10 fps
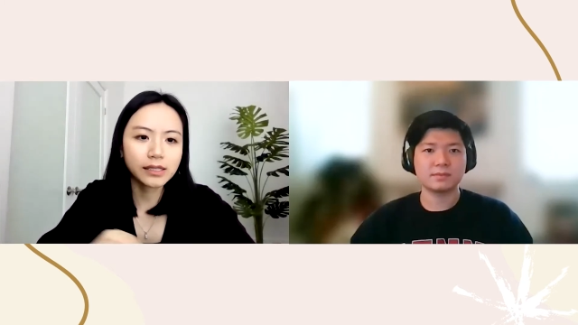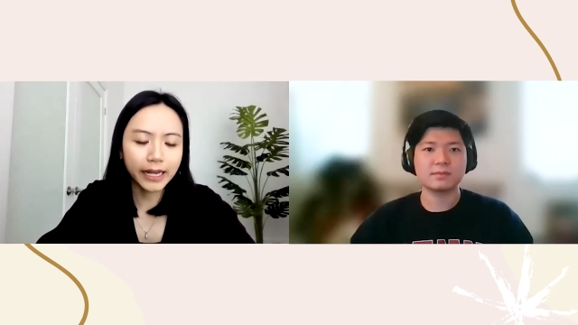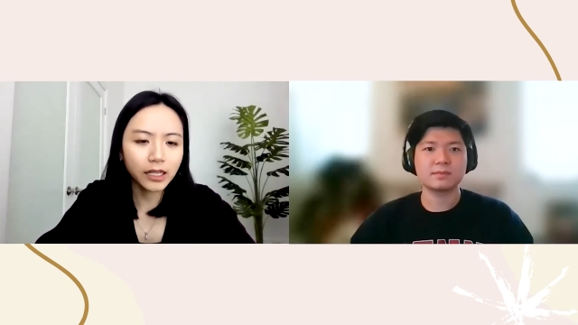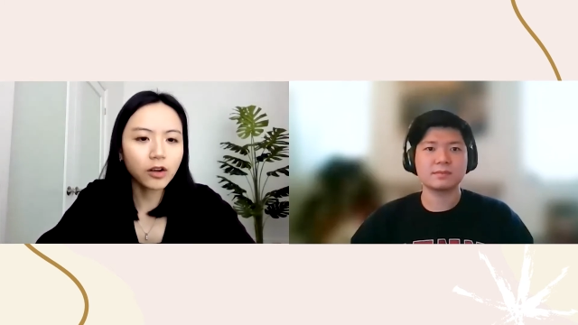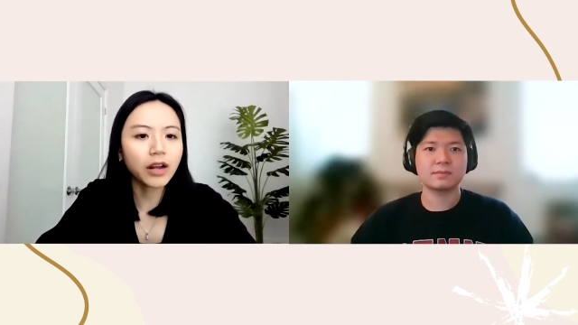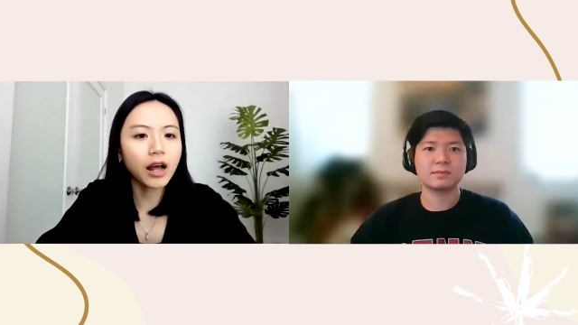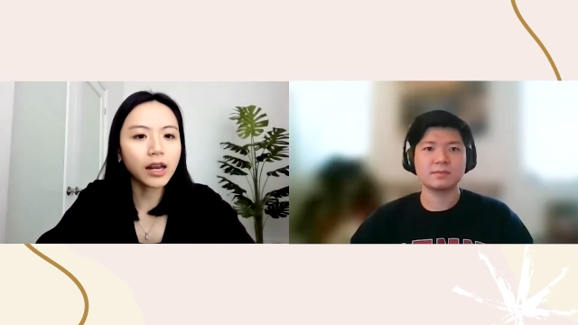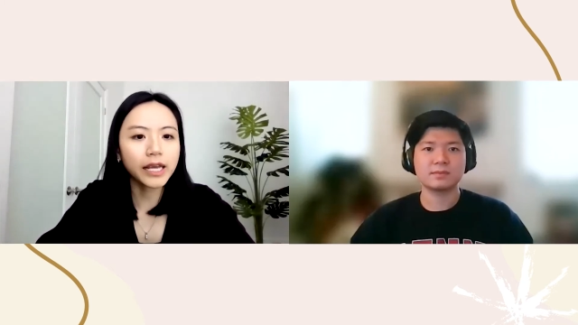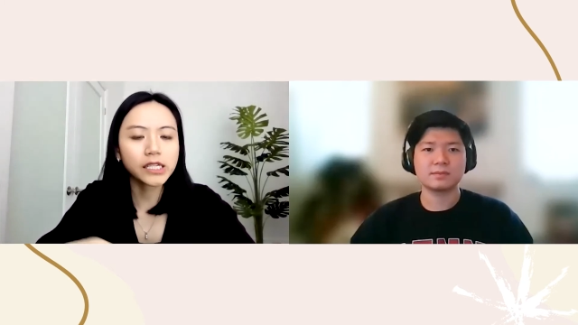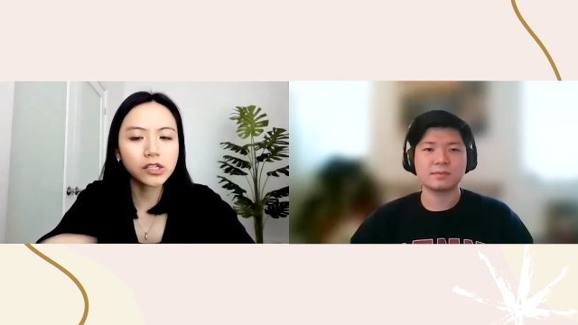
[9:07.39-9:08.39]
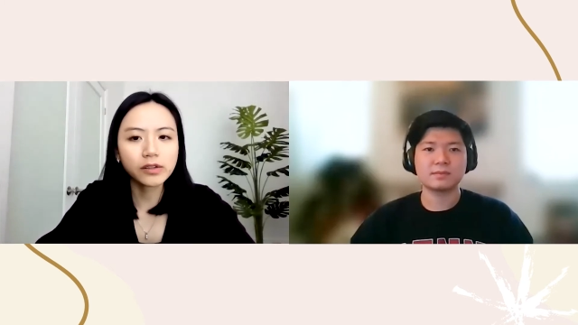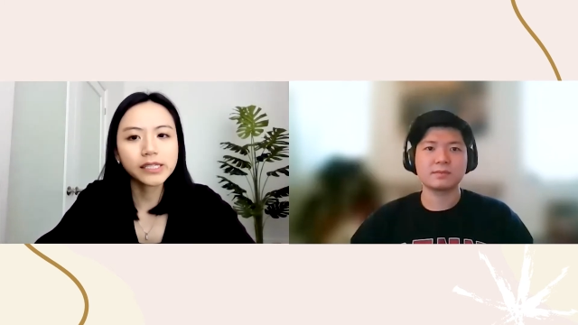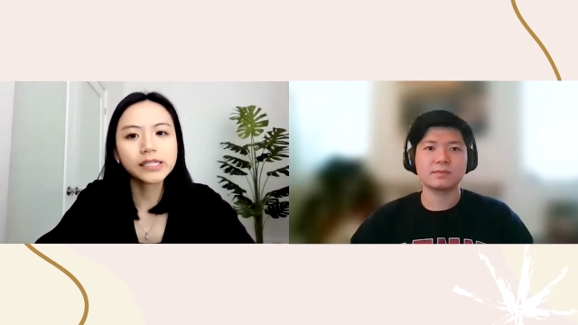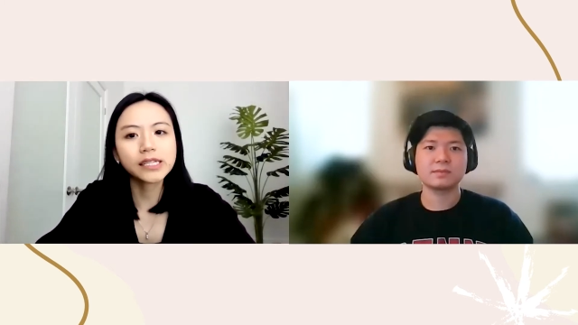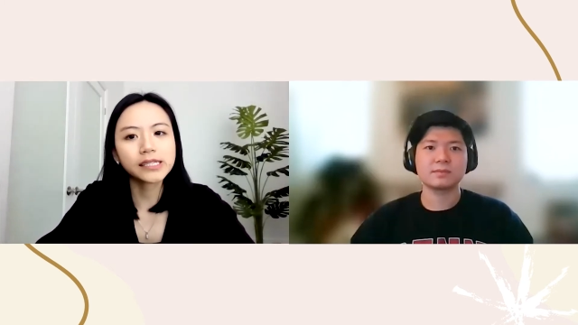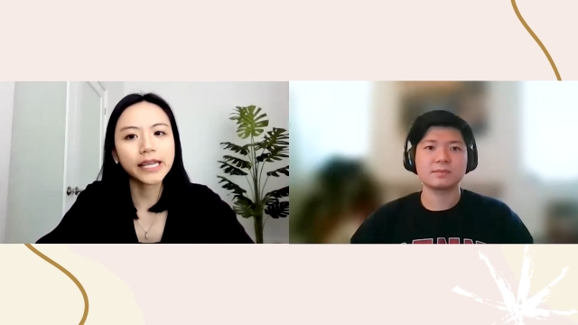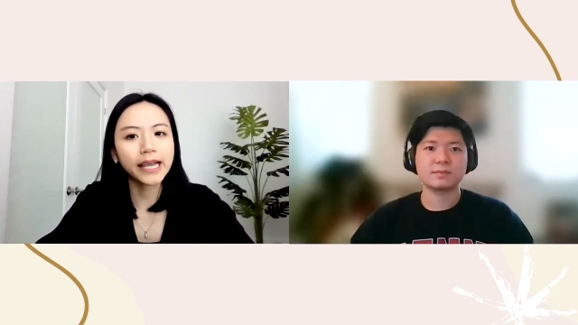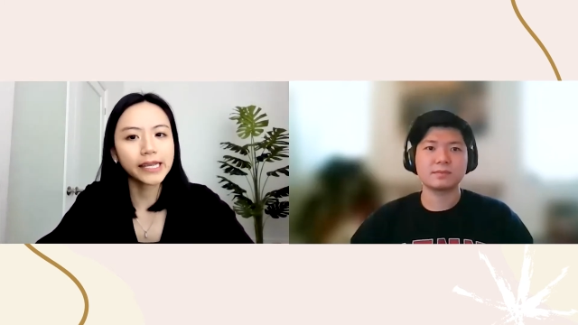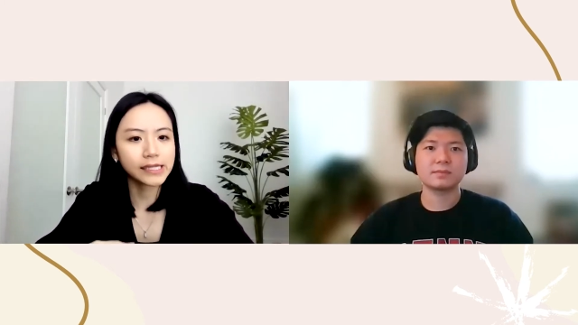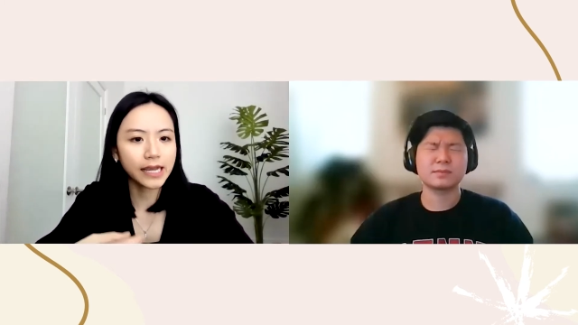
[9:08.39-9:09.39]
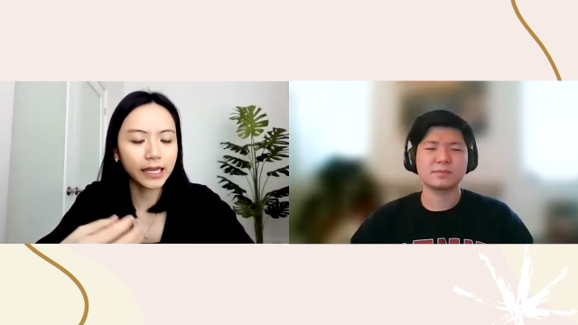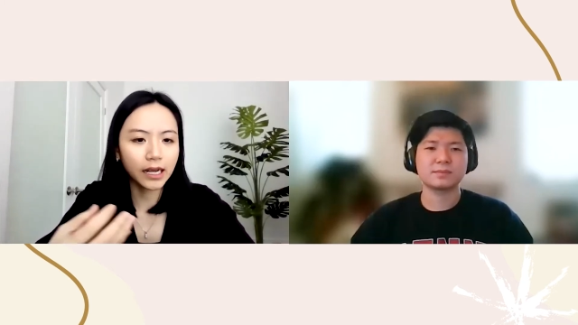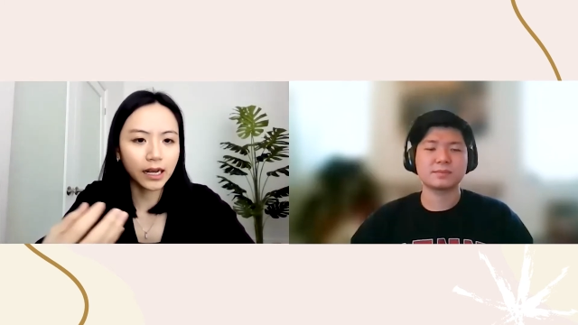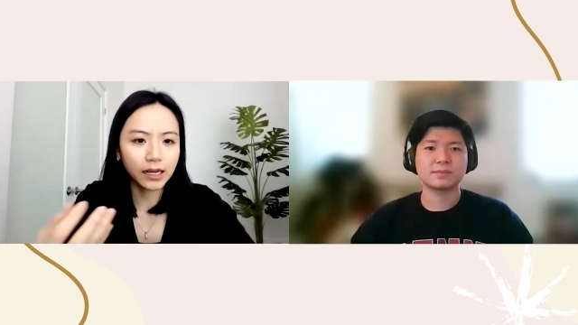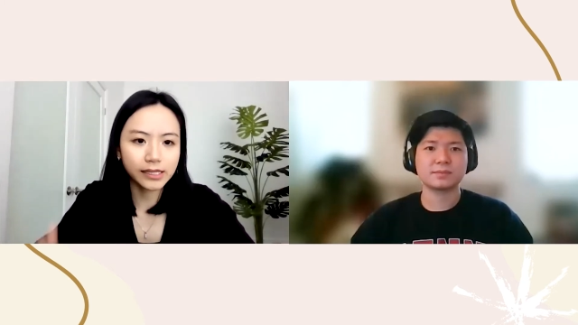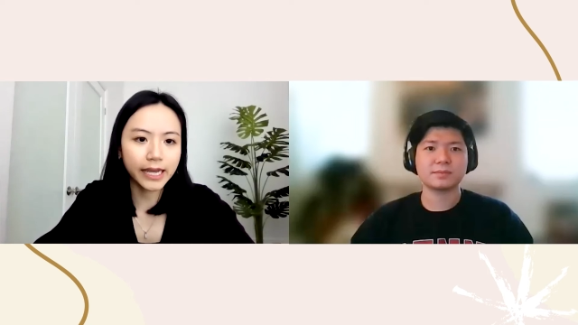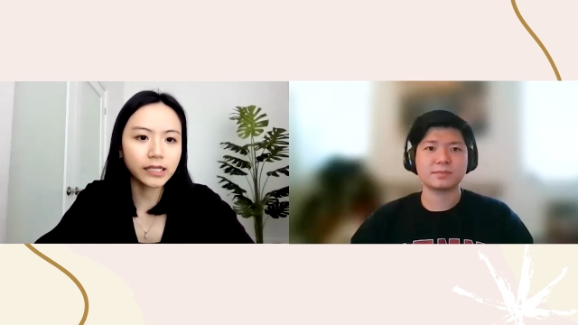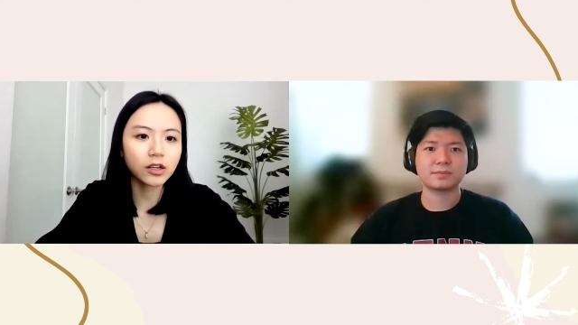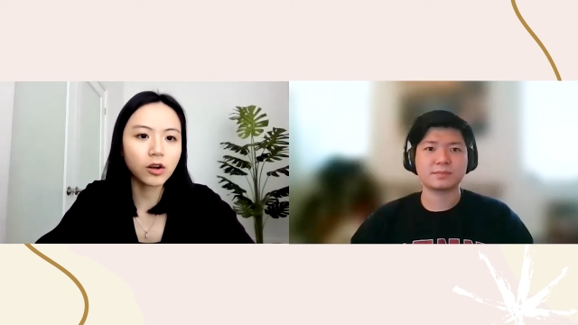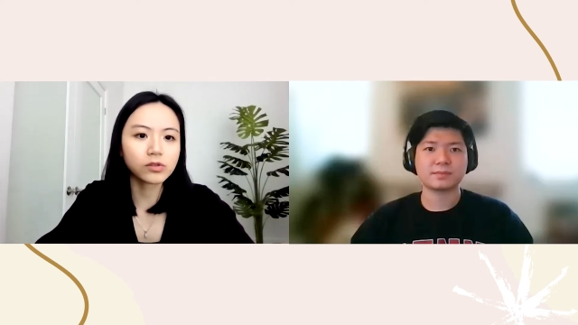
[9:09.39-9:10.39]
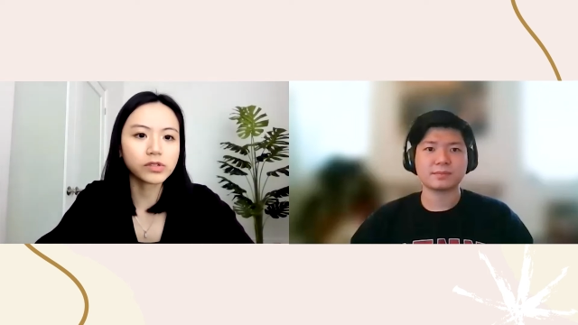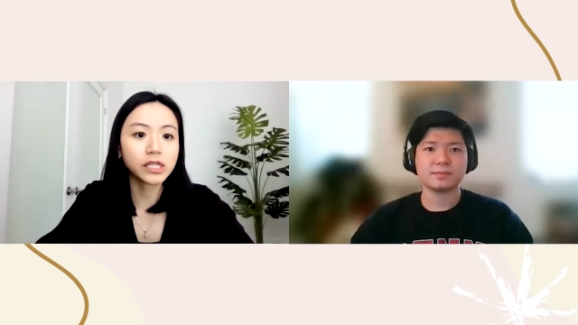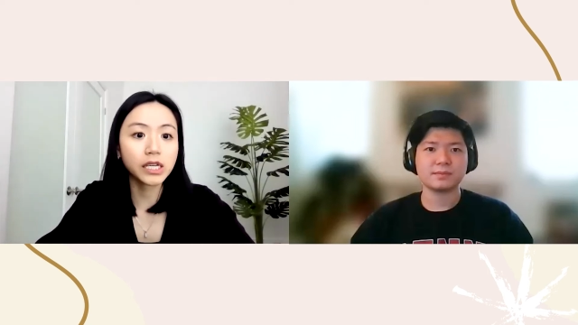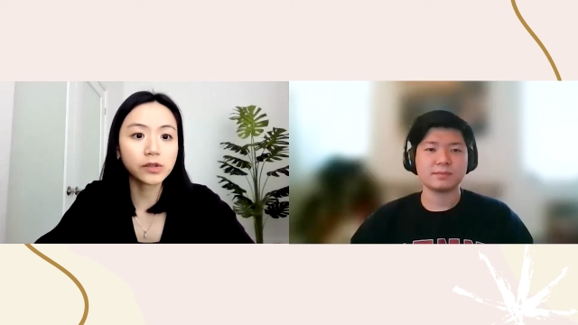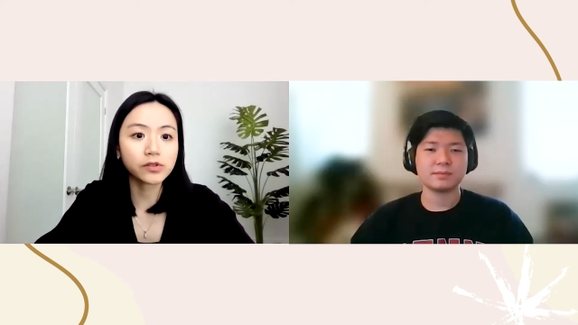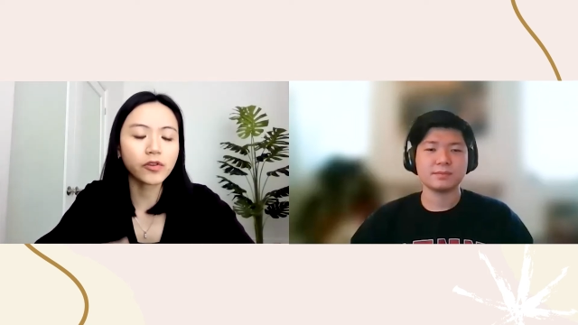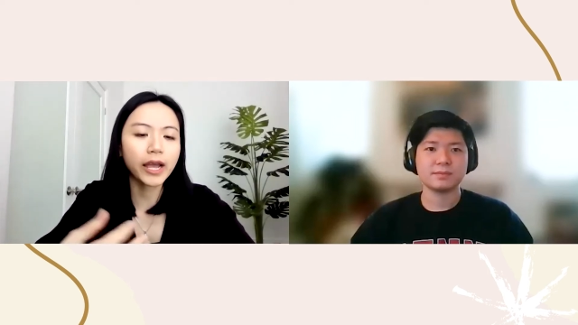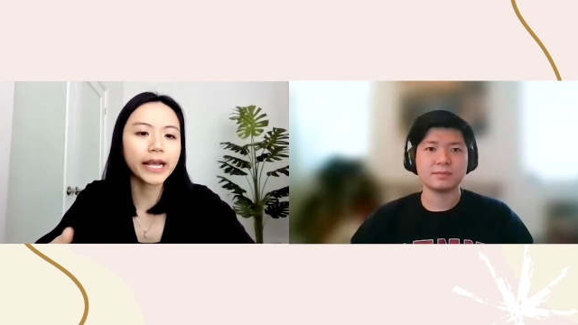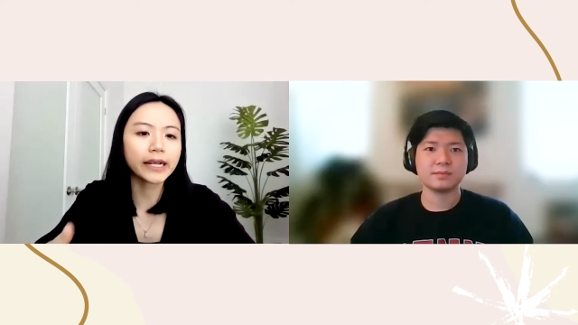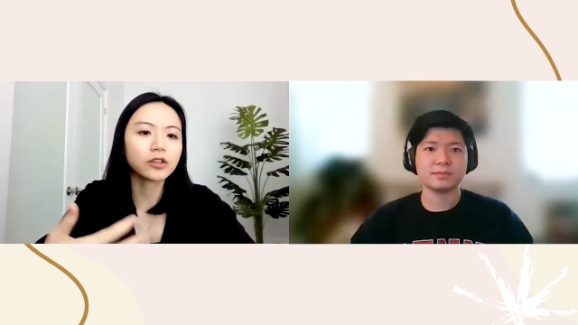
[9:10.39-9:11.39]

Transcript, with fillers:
Speaker 1: technical knowledge, or in this case, like uh, technical skills, right?